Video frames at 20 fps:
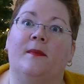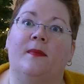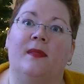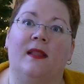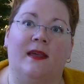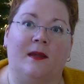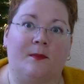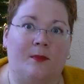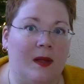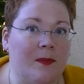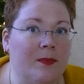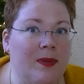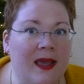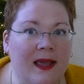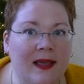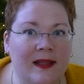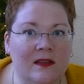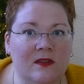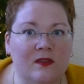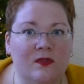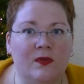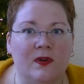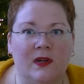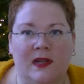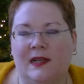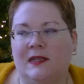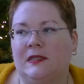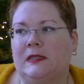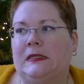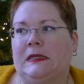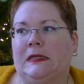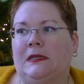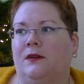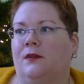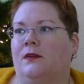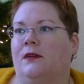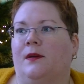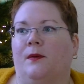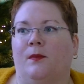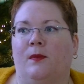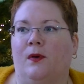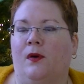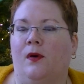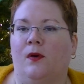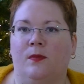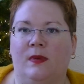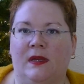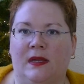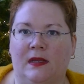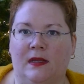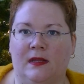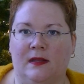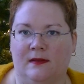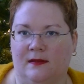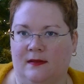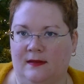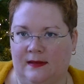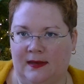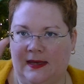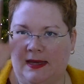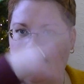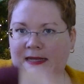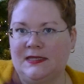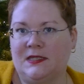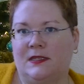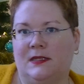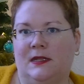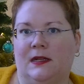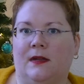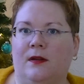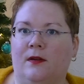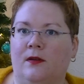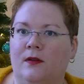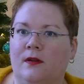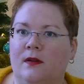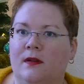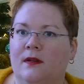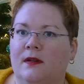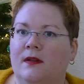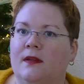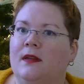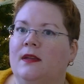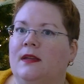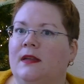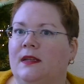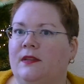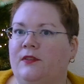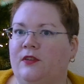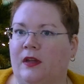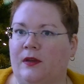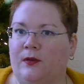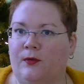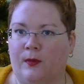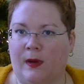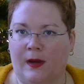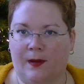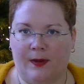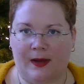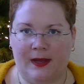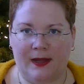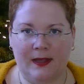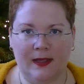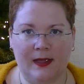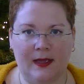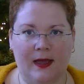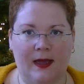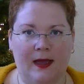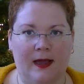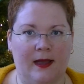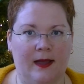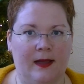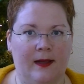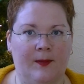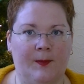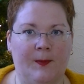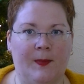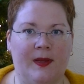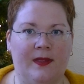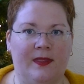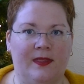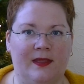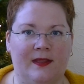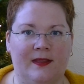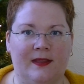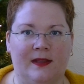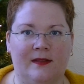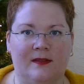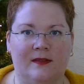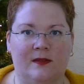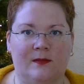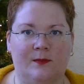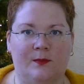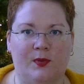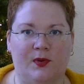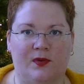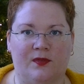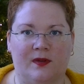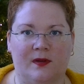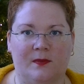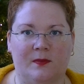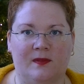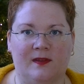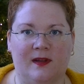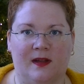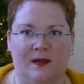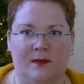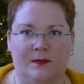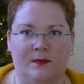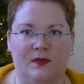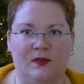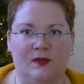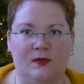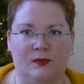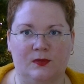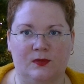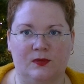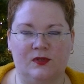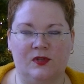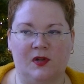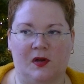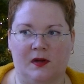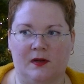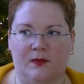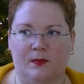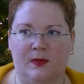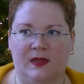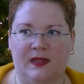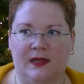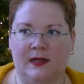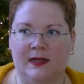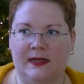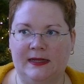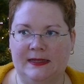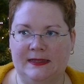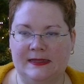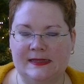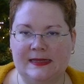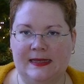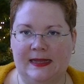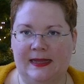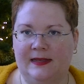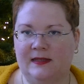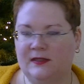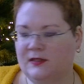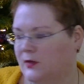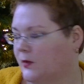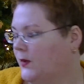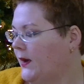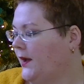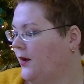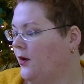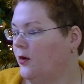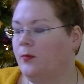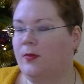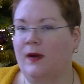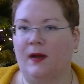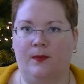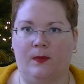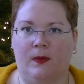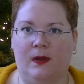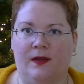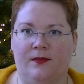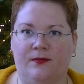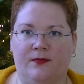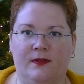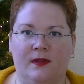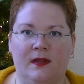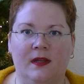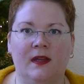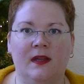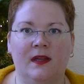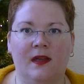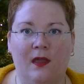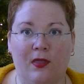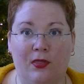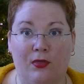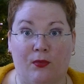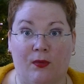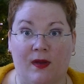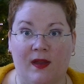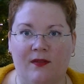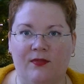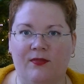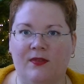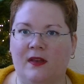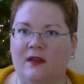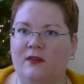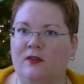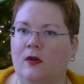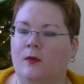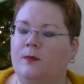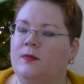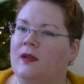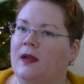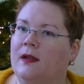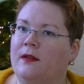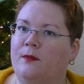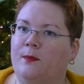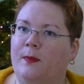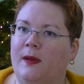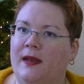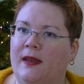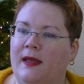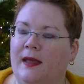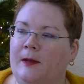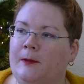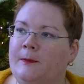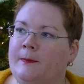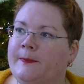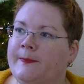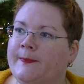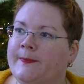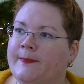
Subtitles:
Like my plans for next year, that will all be next year in January. I think that's the perfect time to start with a clean slate, so I hope I will have 3 finished objects by then.